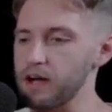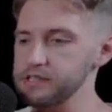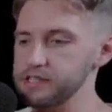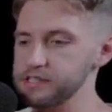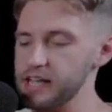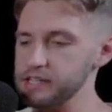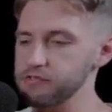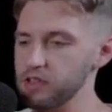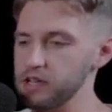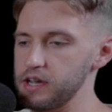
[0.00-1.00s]

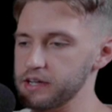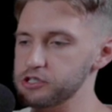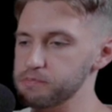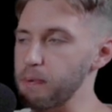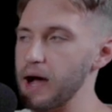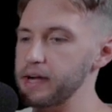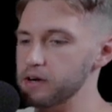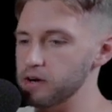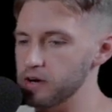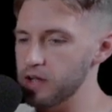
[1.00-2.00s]
successfully
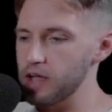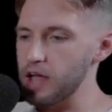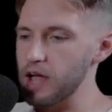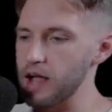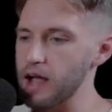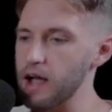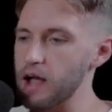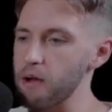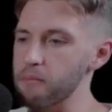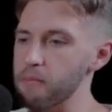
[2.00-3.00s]
expire
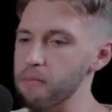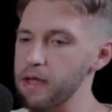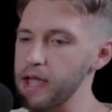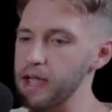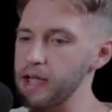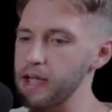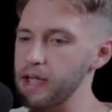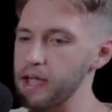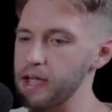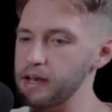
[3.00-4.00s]
an
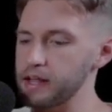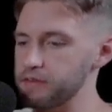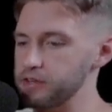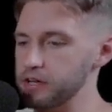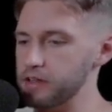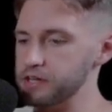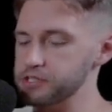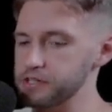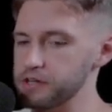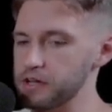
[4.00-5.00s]
NFT
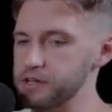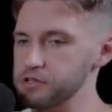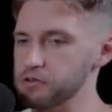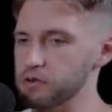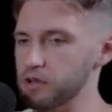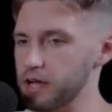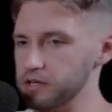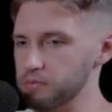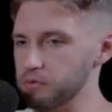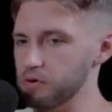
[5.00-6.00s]
collection, a digital
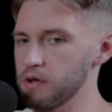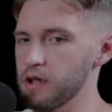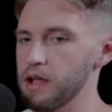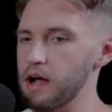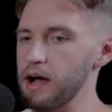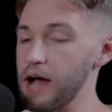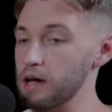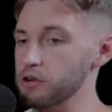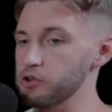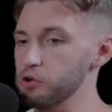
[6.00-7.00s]
collectible,
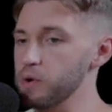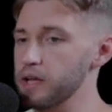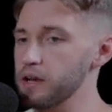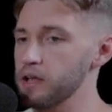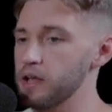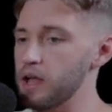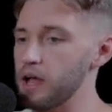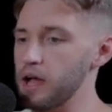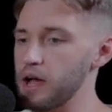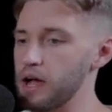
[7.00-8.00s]
how to do it
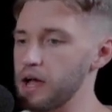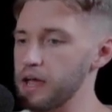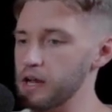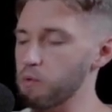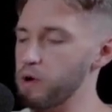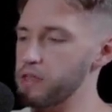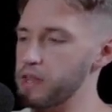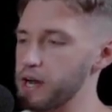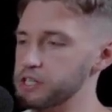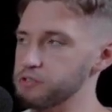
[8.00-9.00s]
in a way
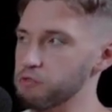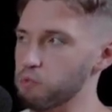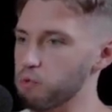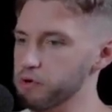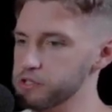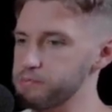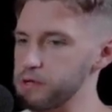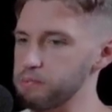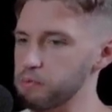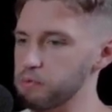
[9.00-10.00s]
that actually rewards
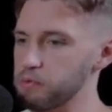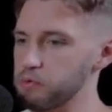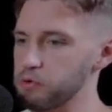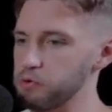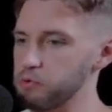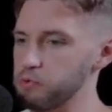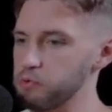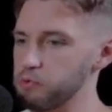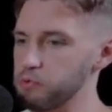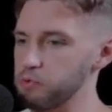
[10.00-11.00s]
people
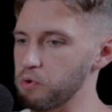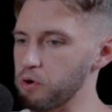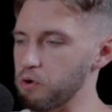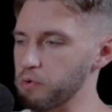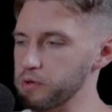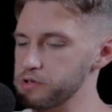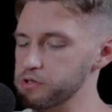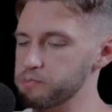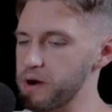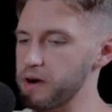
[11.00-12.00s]
who are holding these
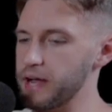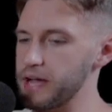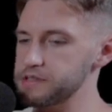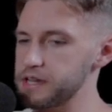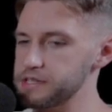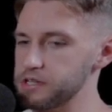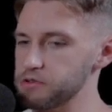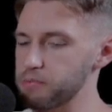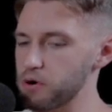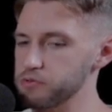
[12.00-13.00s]
expiring assets, as
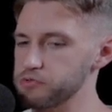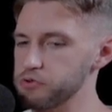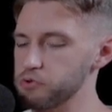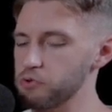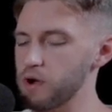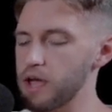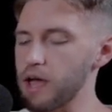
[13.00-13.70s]
opposed to